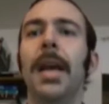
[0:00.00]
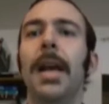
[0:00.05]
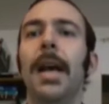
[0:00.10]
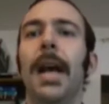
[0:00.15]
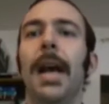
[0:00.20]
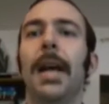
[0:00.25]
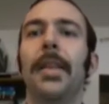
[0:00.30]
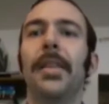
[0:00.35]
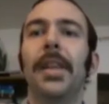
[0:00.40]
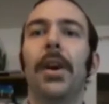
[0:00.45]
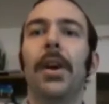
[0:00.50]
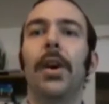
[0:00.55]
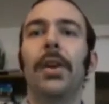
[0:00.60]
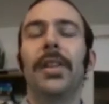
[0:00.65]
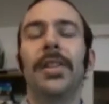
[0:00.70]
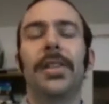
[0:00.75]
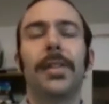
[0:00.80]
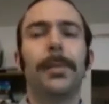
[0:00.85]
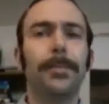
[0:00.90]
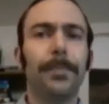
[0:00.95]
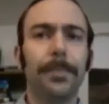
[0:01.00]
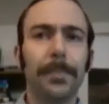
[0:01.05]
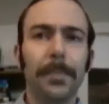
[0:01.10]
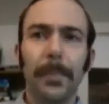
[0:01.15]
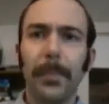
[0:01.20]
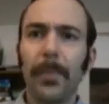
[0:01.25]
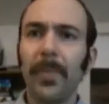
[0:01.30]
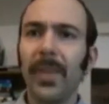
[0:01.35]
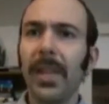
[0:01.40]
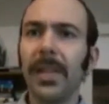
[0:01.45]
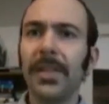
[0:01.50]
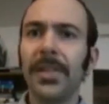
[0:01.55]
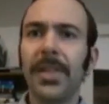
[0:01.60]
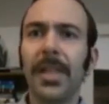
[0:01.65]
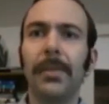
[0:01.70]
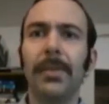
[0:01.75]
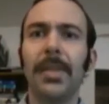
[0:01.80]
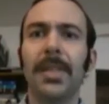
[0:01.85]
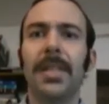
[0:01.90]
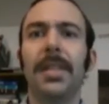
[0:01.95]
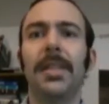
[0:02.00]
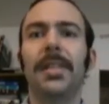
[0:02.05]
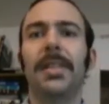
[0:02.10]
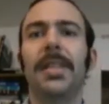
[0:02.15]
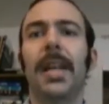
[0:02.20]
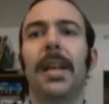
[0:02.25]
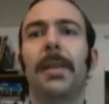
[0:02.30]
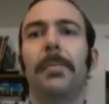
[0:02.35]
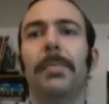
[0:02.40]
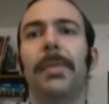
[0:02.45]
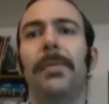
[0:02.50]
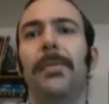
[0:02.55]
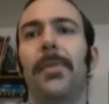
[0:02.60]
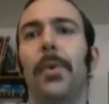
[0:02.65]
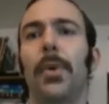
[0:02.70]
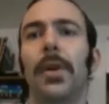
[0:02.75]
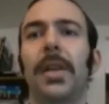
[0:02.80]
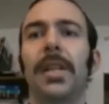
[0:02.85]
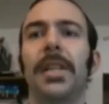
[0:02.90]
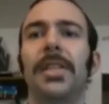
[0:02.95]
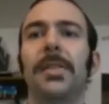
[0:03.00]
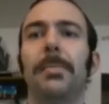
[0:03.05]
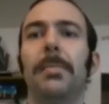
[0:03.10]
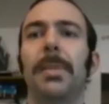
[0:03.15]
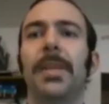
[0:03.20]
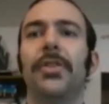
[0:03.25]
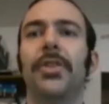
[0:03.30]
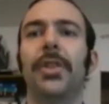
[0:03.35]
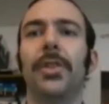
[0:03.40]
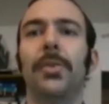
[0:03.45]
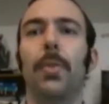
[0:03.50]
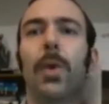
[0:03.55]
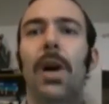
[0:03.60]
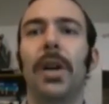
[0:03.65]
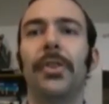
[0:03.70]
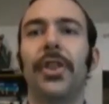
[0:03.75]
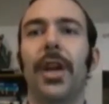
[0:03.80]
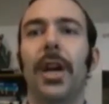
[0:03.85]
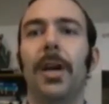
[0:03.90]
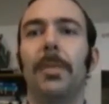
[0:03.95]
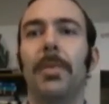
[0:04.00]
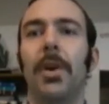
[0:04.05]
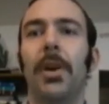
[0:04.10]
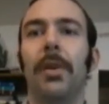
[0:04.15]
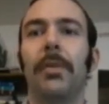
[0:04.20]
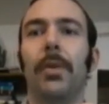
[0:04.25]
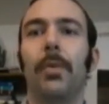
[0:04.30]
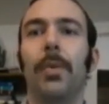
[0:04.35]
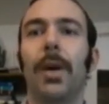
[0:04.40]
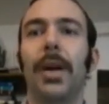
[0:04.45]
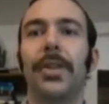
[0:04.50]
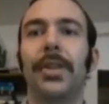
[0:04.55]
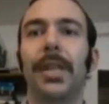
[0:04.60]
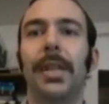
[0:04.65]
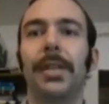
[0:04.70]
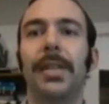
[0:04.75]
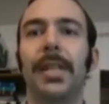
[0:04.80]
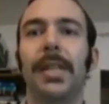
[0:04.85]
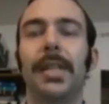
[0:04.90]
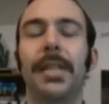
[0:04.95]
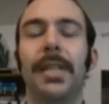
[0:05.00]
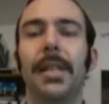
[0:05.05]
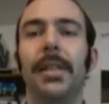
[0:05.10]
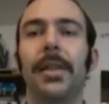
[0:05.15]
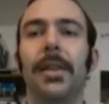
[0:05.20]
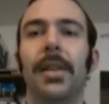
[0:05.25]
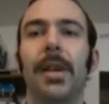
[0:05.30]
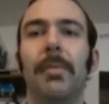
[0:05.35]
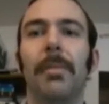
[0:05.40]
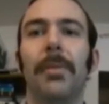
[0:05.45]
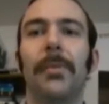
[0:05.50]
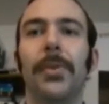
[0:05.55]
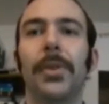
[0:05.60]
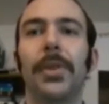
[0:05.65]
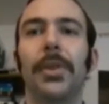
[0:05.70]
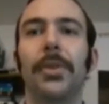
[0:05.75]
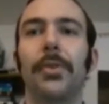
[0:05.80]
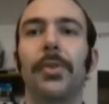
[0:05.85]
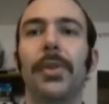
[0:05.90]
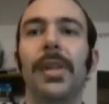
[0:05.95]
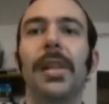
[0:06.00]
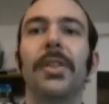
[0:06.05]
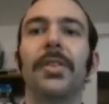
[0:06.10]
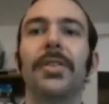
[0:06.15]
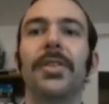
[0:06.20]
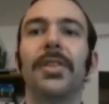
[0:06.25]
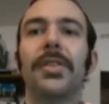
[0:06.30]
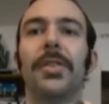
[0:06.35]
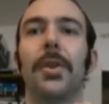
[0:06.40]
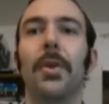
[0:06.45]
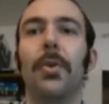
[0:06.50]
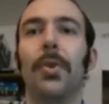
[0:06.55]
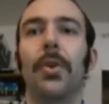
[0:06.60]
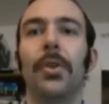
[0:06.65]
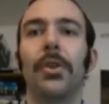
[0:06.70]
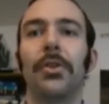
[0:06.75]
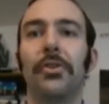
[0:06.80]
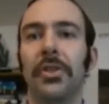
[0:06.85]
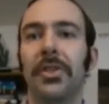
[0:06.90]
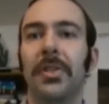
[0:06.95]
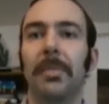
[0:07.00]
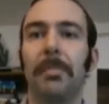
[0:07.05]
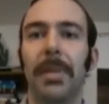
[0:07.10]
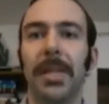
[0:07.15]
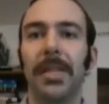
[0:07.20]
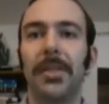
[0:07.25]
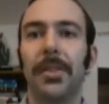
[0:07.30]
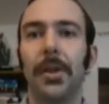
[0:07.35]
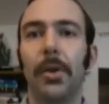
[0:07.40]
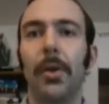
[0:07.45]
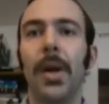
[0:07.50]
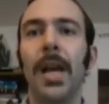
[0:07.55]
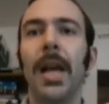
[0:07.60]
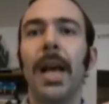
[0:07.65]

and the artist. Stephenson said it before in his speeches watch out, Marvel, watch out, DC. They're coming for your creators. It's no longer just a big two.